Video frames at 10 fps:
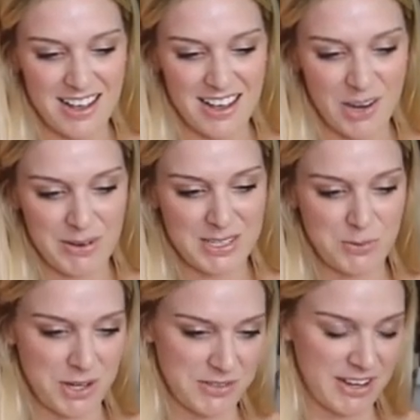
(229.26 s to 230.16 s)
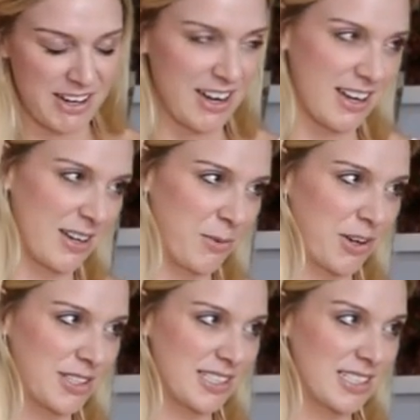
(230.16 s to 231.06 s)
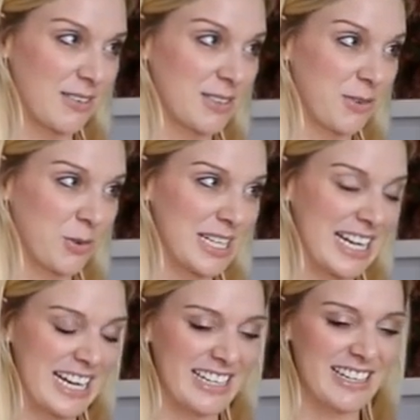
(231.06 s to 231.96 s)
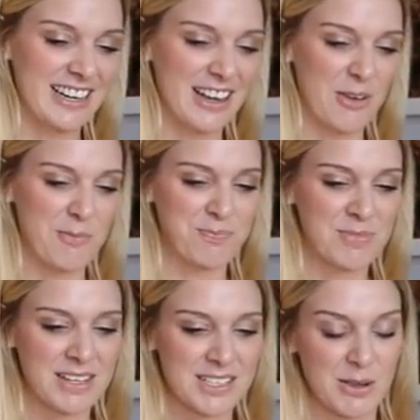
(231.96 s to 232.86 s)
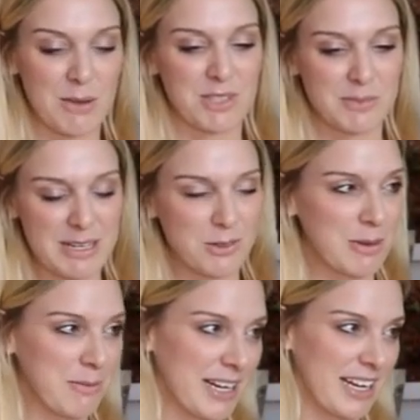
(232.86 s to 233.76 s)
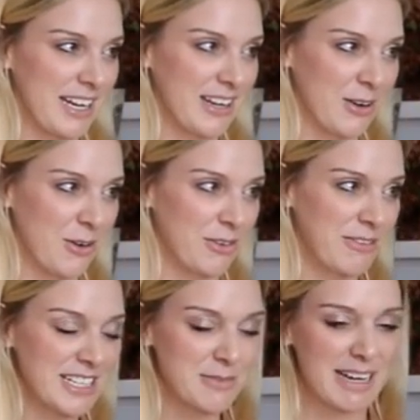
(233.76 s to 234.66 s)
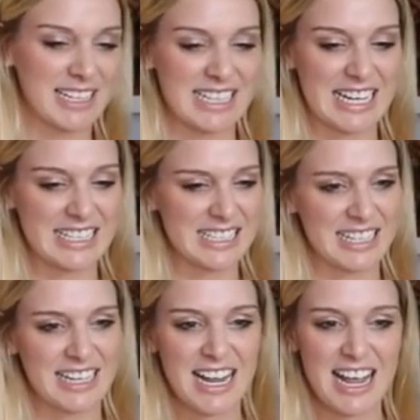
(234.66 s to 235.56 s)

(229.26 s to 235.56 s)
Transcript: I always worked very hard. I worked since I was fourteen, um, so I would spend all my money on fashion magazines, and